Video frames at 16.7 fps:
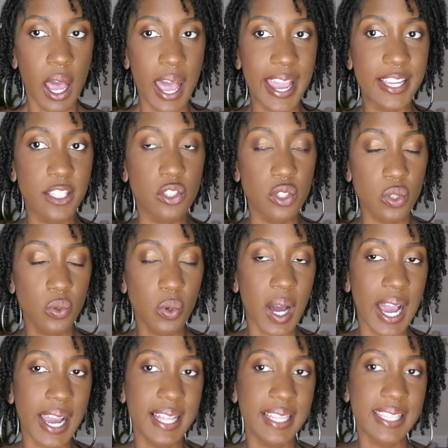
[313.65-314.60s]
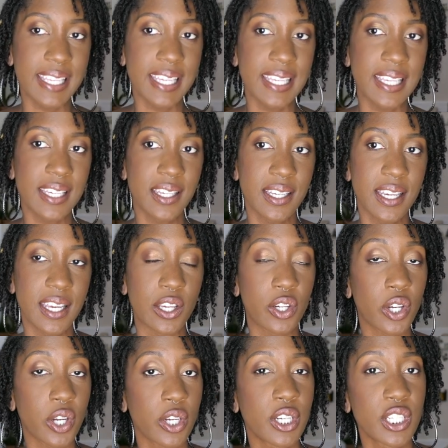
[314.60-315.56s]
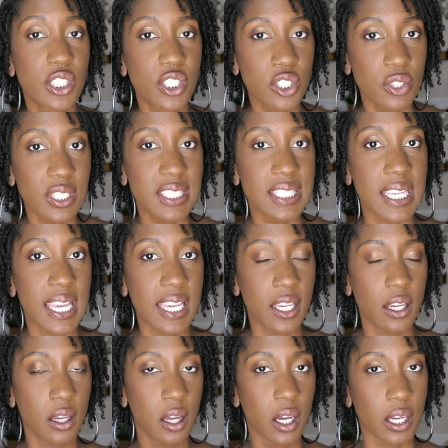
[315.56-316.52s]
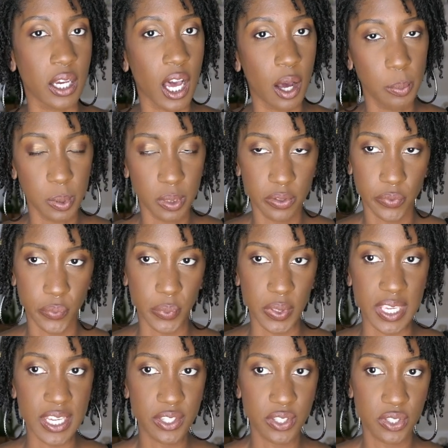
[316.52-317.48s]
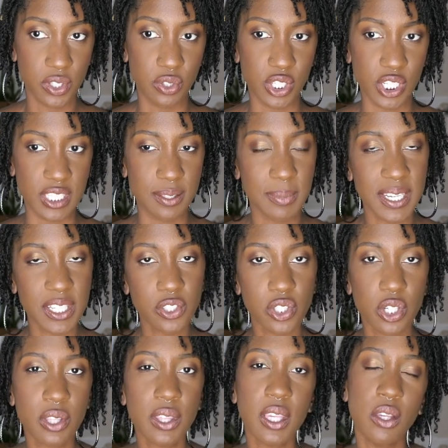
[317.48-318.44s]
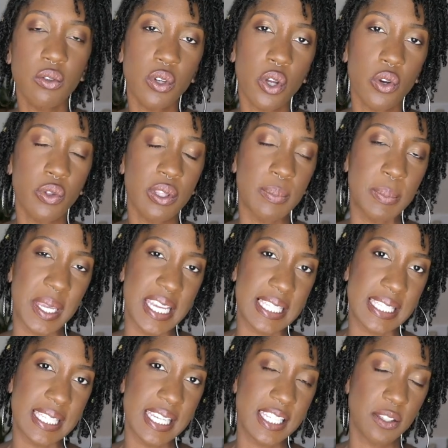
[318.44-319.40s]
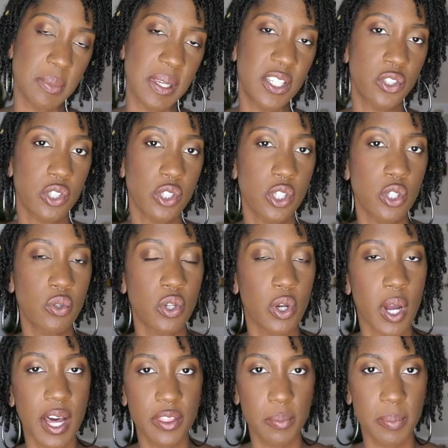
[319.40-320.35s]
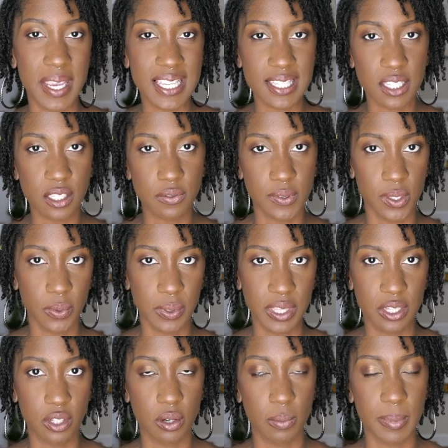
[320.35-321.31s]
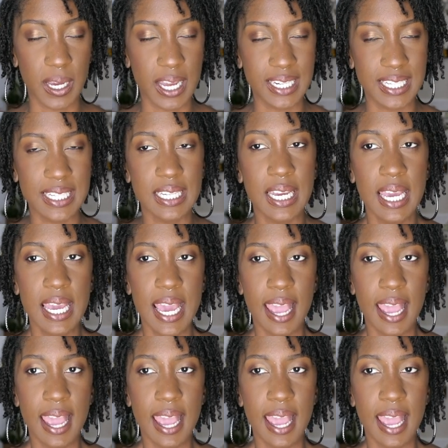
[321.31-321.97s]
I do highly encourage you to take a couple of weeks to just make sure that you know the basics, make sure you know how the basics feel within your body,